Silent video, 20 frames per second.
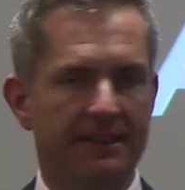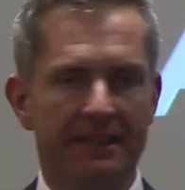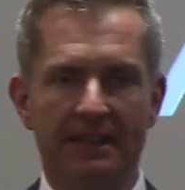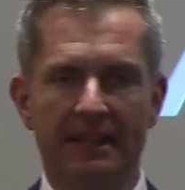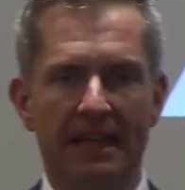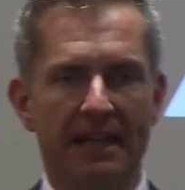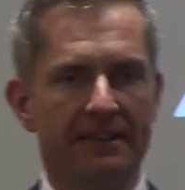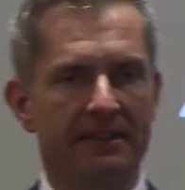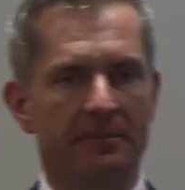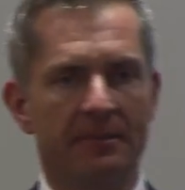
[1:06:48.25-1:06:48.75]
And,
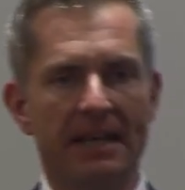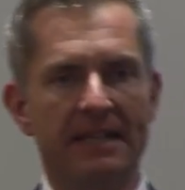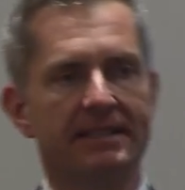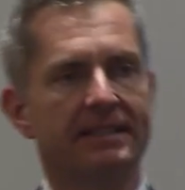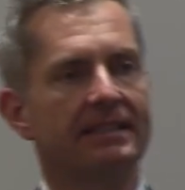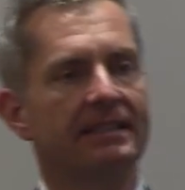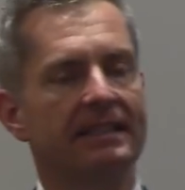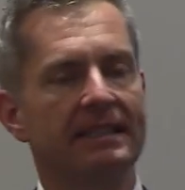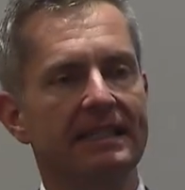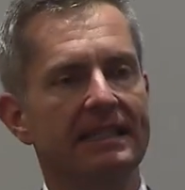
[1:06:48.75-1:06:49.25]
and
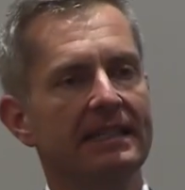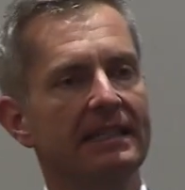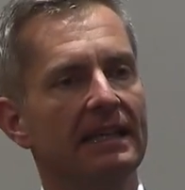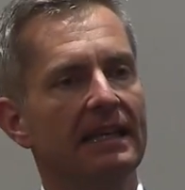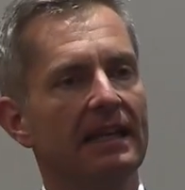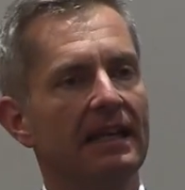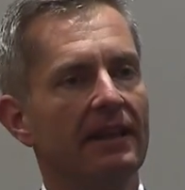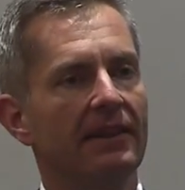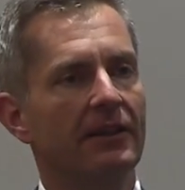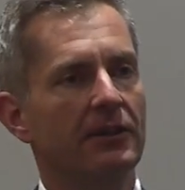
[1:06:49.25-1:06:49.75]
basically,
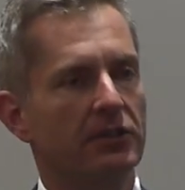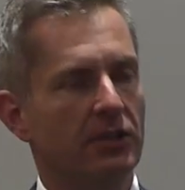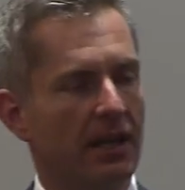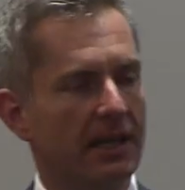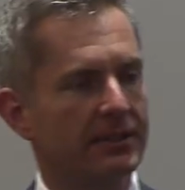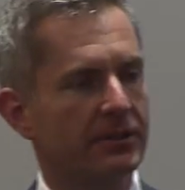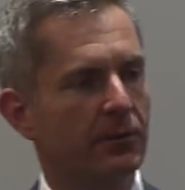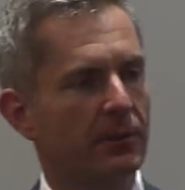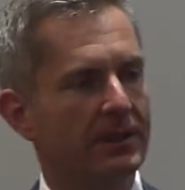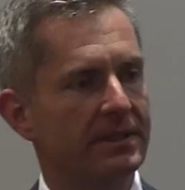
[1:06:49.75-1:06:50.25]
there's
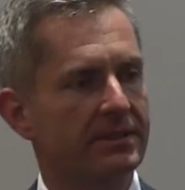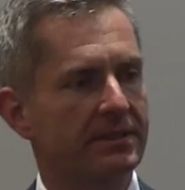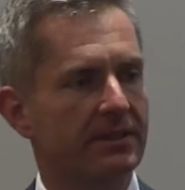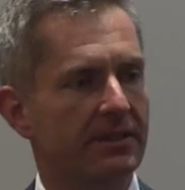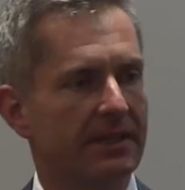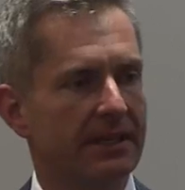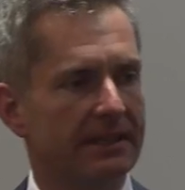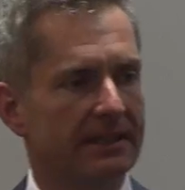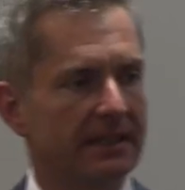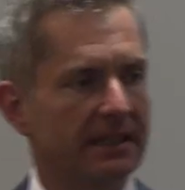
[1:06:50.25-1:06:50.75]
lots of reasons to
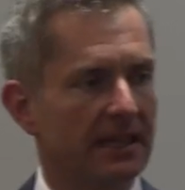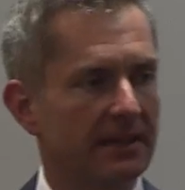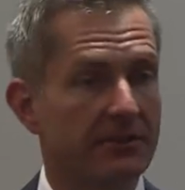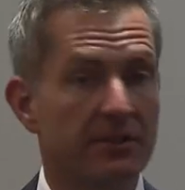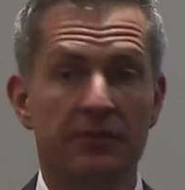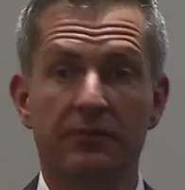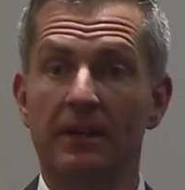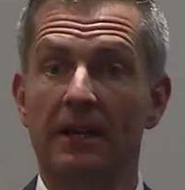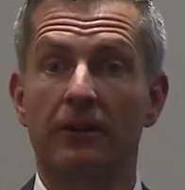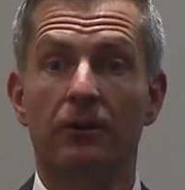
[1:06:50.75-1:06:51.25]
think that life
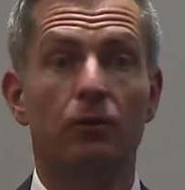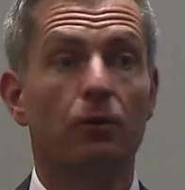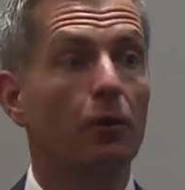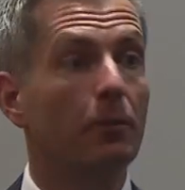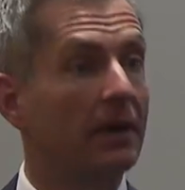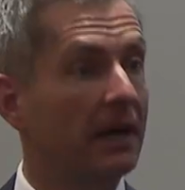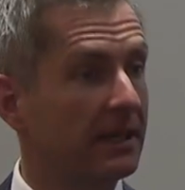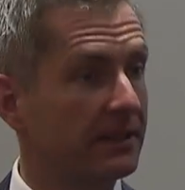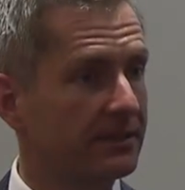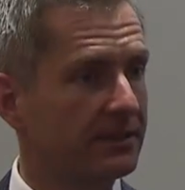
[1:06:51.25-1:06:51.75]
is very
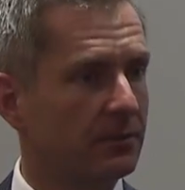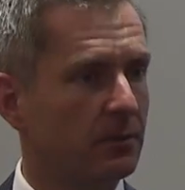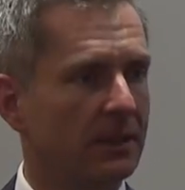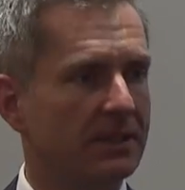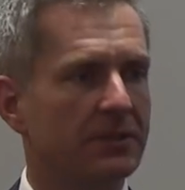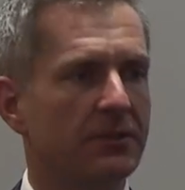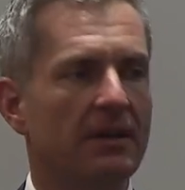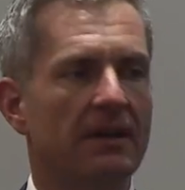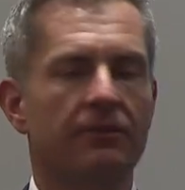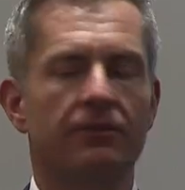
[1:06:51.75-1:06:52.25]
robust.
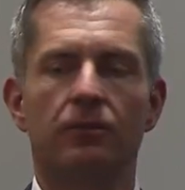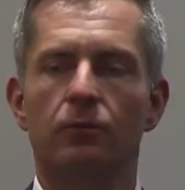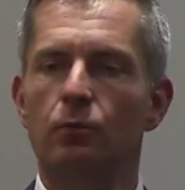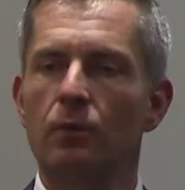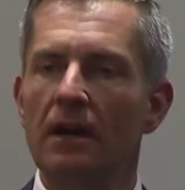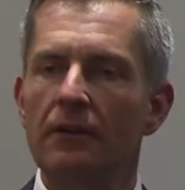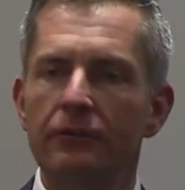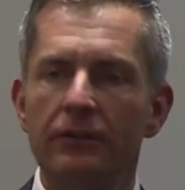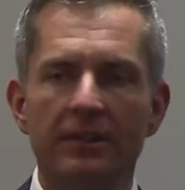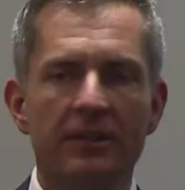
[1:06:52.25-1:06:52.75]
Once you have
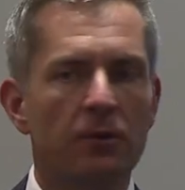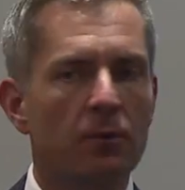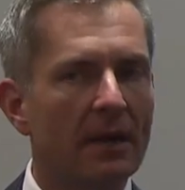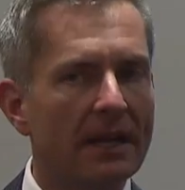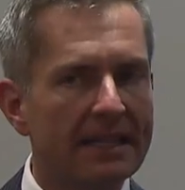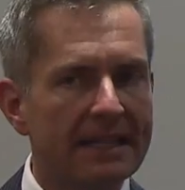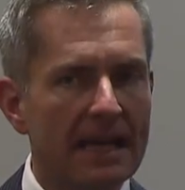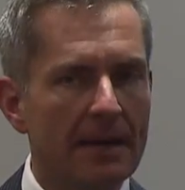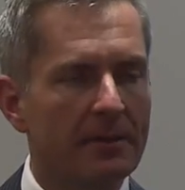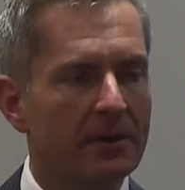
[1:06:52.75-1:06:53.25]
roughly the
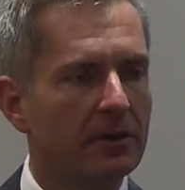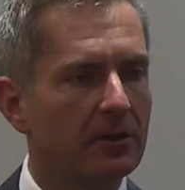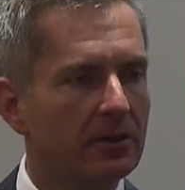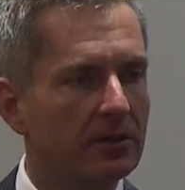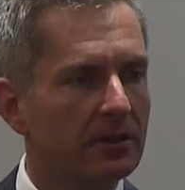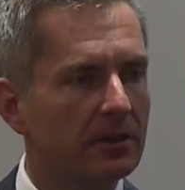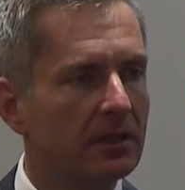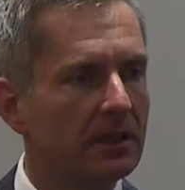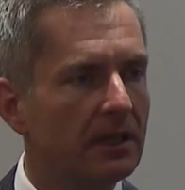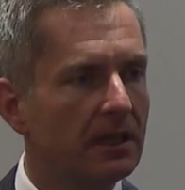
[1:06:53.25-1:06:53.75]
right
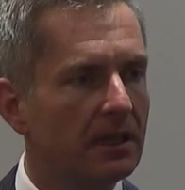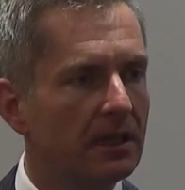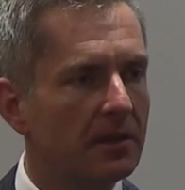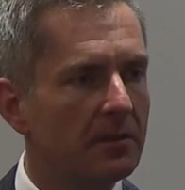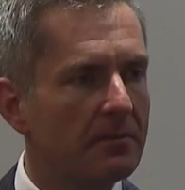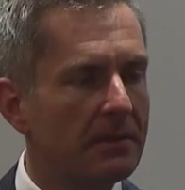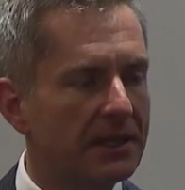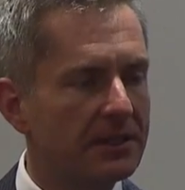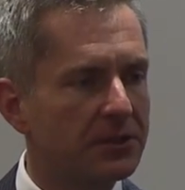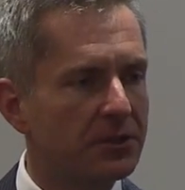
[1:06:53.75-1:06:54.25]
chemical
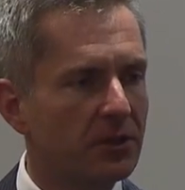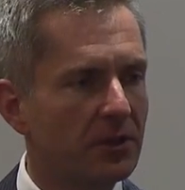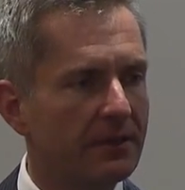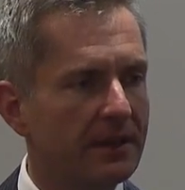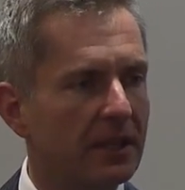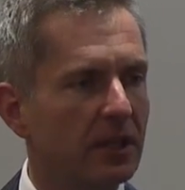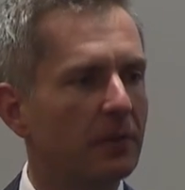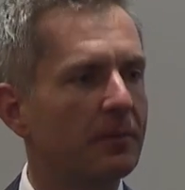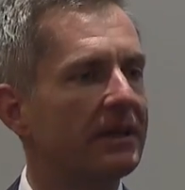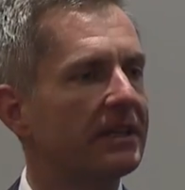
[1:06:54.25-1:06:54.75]
mixture of
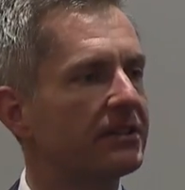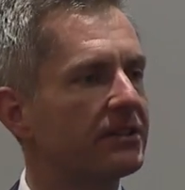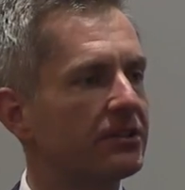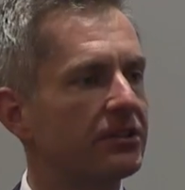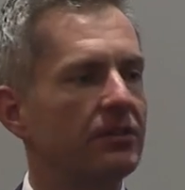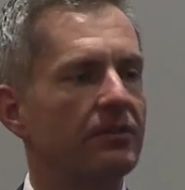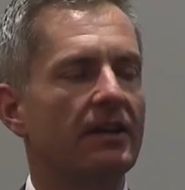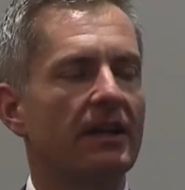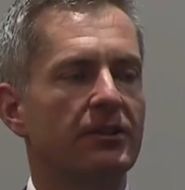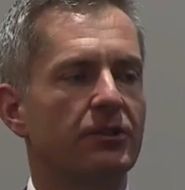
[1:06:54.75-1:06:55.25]

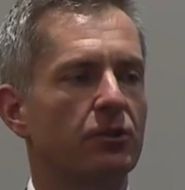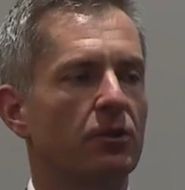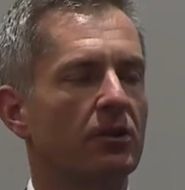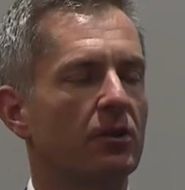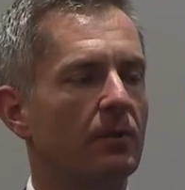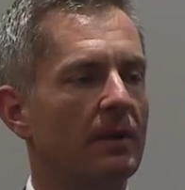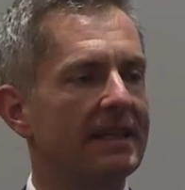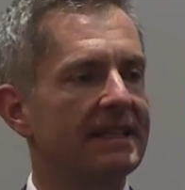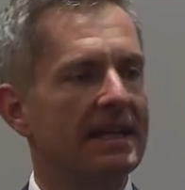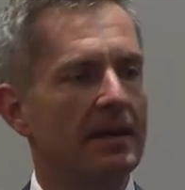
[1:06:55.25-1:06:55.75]
elements, you've got sort of
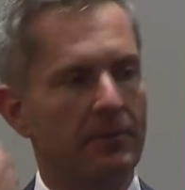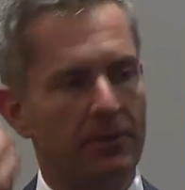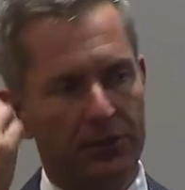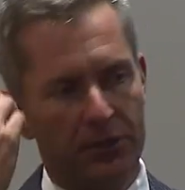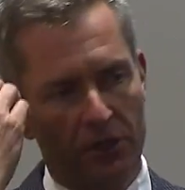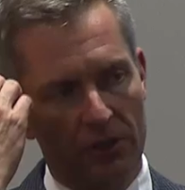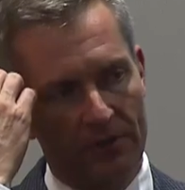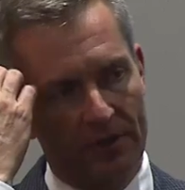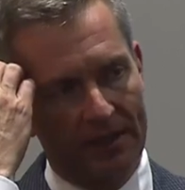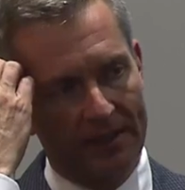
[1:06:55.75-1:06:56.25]
the right
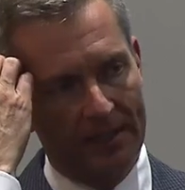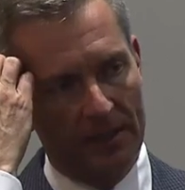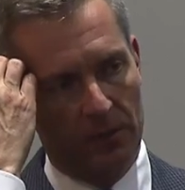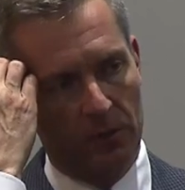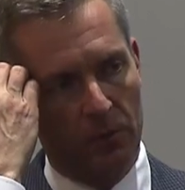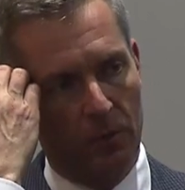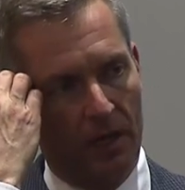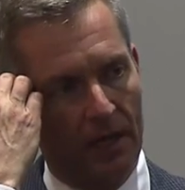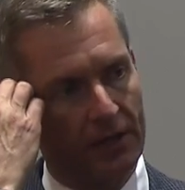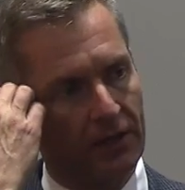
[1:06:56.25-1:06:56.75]
temperature, you've got
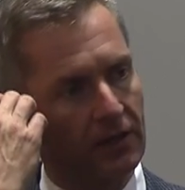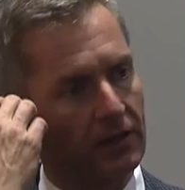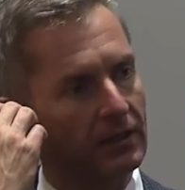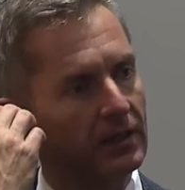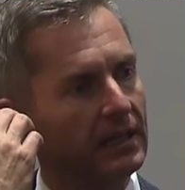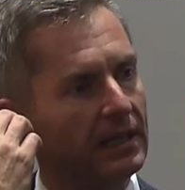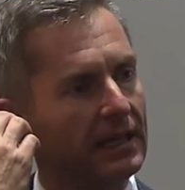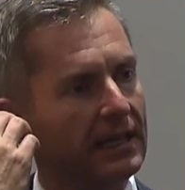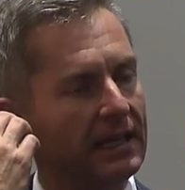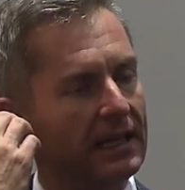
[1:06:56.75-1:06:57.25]
liquid water,
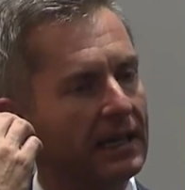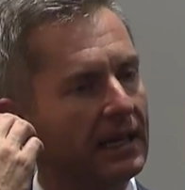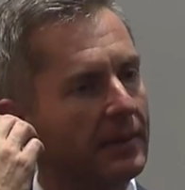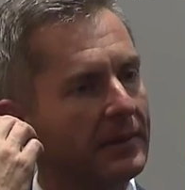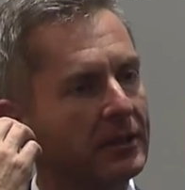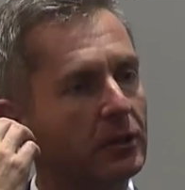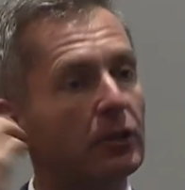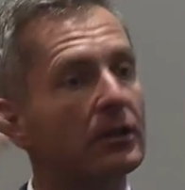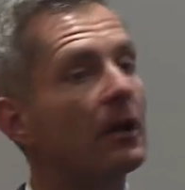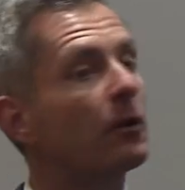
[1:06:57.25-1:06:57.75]
I
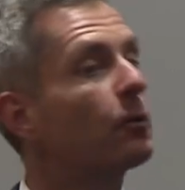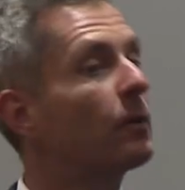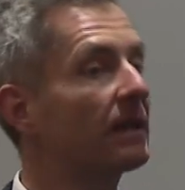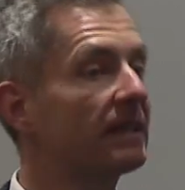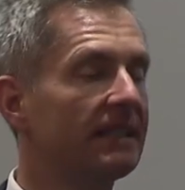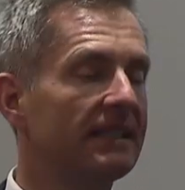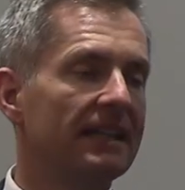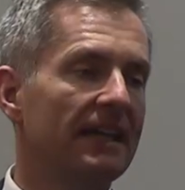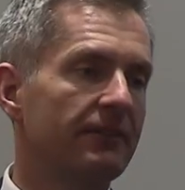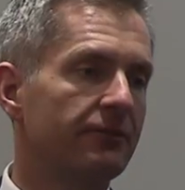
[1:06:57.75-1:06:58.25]
mean, look how
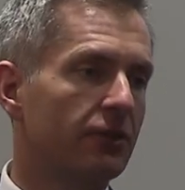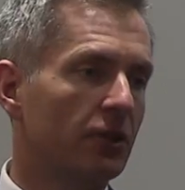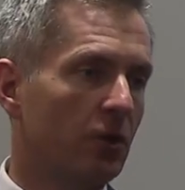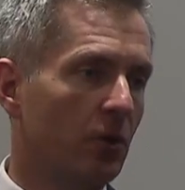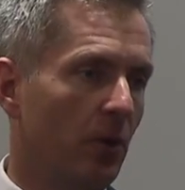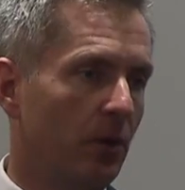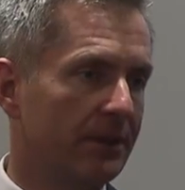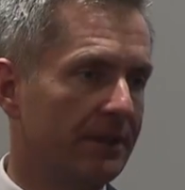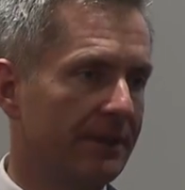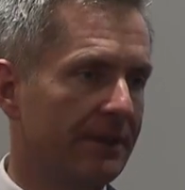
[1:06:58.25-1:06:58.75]
quickly life took
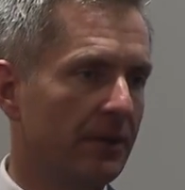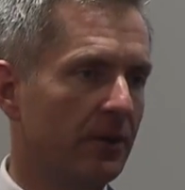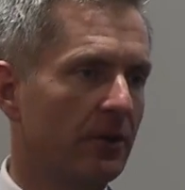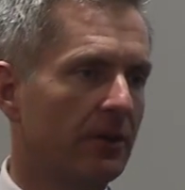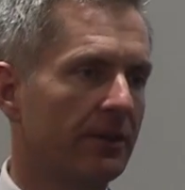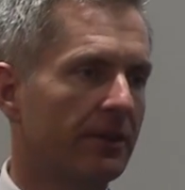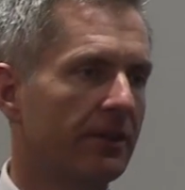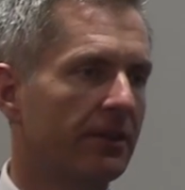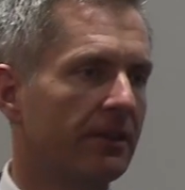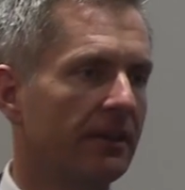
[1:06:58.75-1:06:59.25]
hold in the
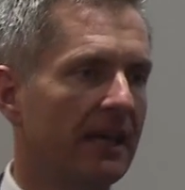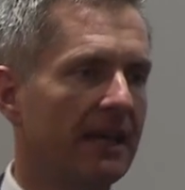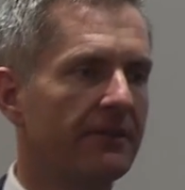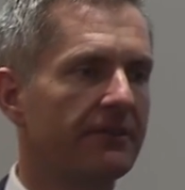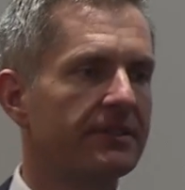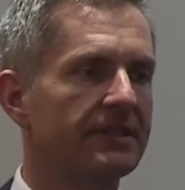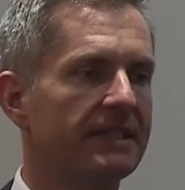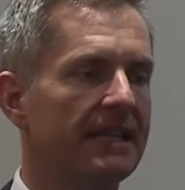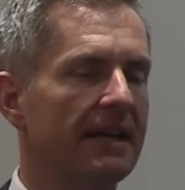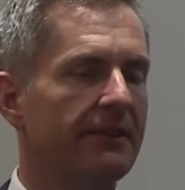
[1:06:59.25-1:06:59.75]
earth.
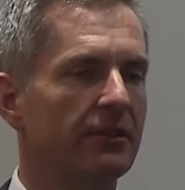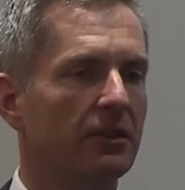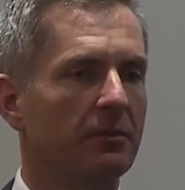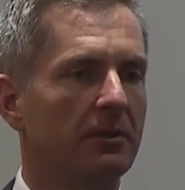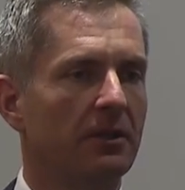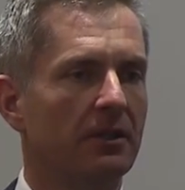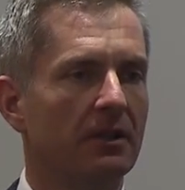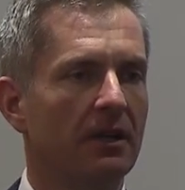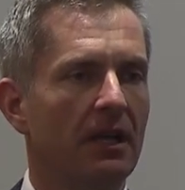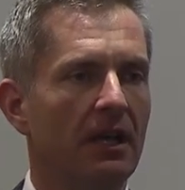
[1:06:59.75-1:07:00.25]
Life is
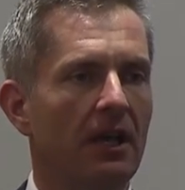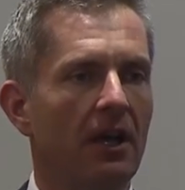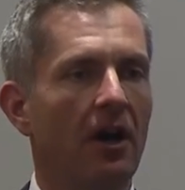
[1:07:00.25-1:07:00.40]
inevitable.